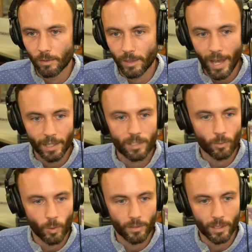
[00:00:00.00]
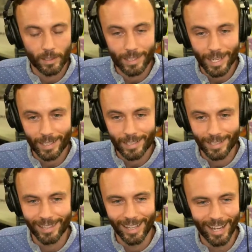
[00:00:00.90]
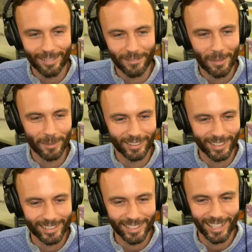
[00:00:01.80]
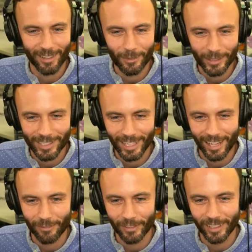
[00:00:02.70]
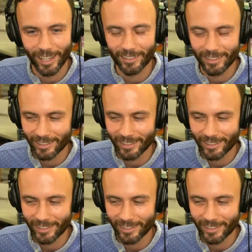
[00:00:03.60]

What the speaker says: that is one thing that takes a lot of number crunching, a lot of work to kind of figure out.